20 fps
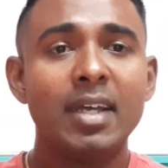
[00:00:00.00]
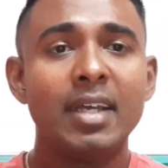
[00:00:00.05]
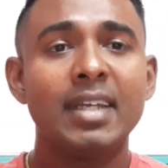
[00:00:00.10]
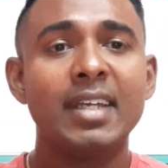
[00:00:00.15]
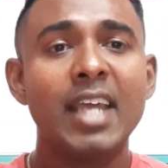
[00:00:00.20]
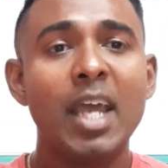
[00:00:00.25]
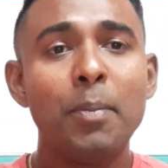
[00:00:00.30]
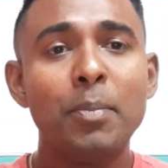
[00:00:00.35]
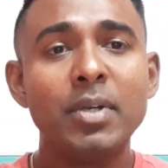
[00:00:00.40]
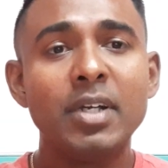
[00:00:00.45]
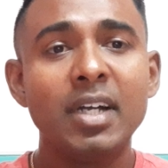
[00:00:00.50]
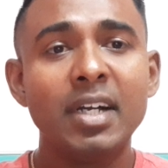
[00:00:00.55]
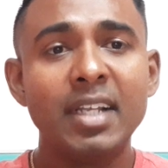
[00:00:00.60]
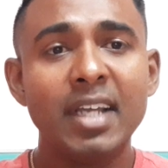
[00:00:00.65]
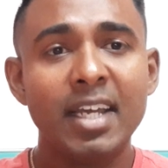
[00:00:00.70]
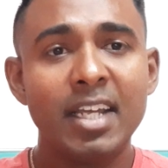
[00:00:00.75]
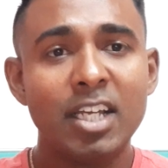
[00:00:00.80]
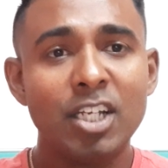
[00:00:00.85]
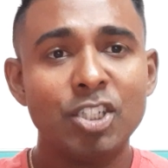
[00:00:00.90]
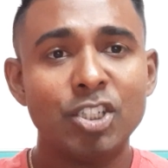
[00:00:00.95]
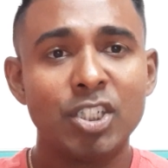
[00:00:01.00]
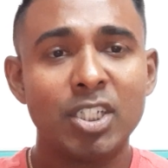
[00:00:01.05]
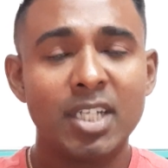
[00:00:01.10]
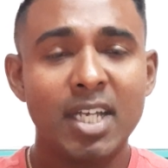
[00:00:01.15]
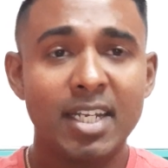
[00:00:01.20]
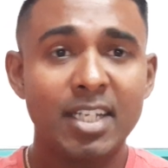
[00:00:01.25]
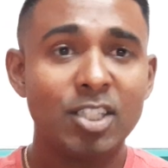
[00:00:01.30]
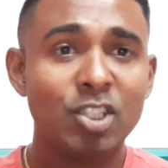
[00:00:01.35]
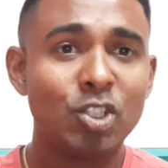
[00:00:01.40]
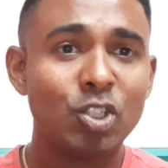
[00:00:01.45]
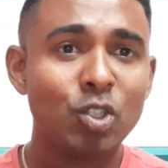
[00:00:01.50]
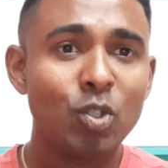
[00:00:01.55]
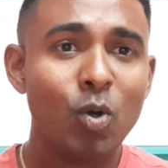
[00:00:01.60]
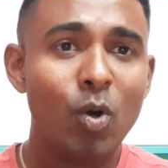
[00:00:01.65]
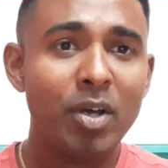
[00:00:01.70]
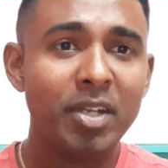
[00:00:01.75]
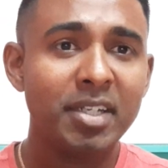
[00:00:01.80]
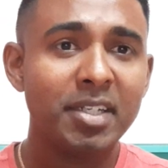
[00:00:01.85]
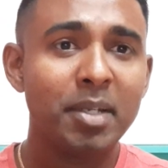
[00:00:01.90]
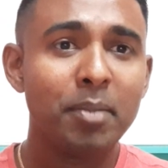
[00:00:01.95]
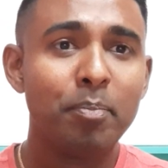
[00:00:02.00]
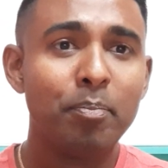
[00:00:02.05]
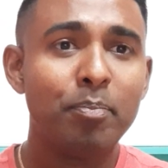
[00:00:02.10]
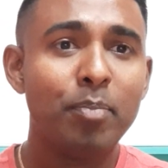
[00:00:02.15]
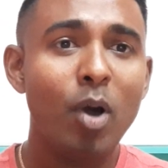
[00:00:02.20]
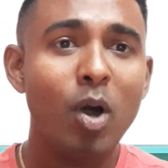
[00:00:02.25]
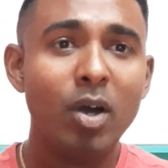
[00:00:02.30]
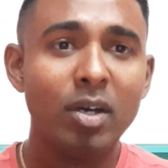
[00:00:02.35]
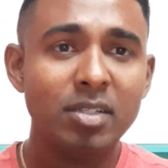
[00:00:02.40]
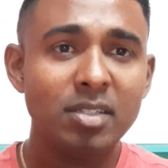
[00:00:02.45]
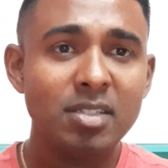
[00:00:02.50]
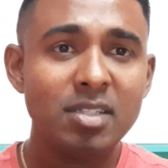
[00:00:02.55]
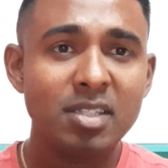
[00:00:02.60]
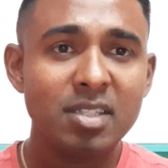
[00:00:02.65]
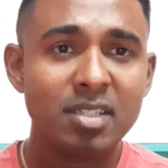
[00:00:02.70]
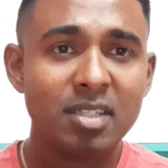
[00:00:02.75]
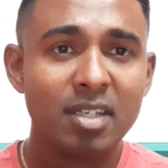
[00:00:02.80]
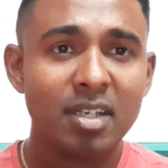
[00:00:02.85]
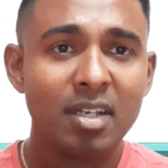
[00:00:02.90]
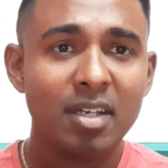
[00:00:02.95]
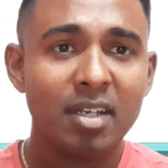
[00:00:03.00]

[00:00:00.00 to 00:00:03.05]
chemical energy that is stored in the bonds